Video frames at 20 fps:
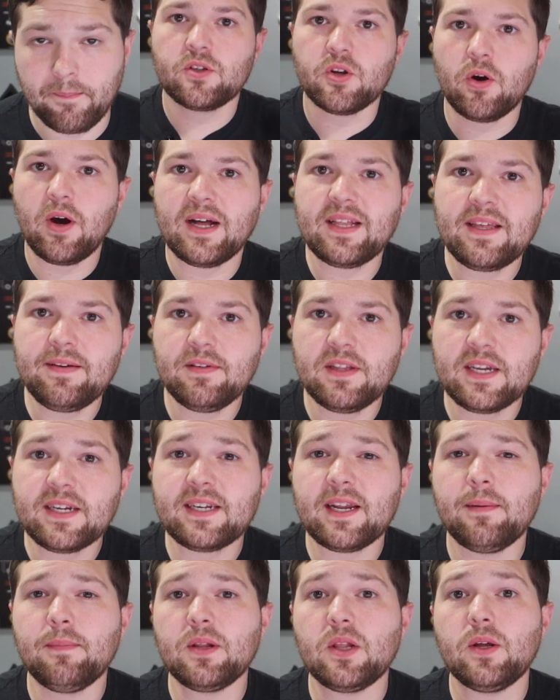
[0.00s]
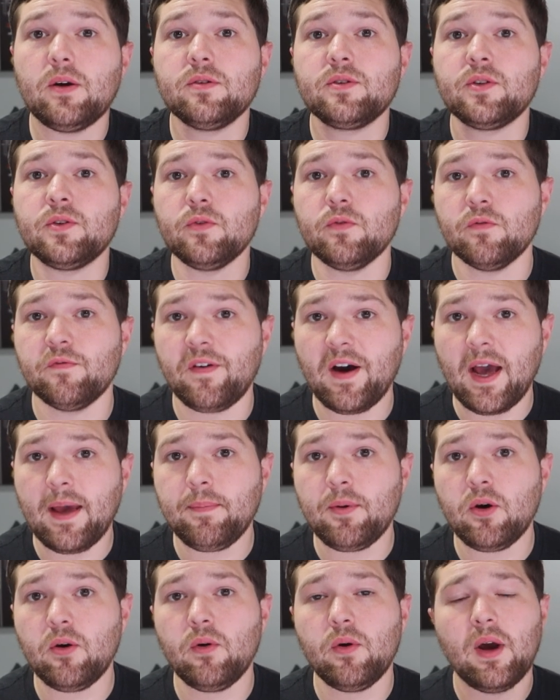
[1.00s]
So I'll leave a link down below to
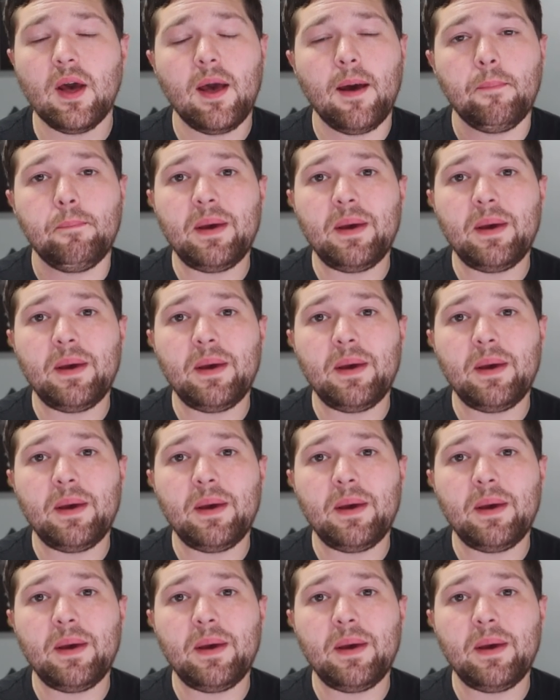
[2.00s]
Vibo.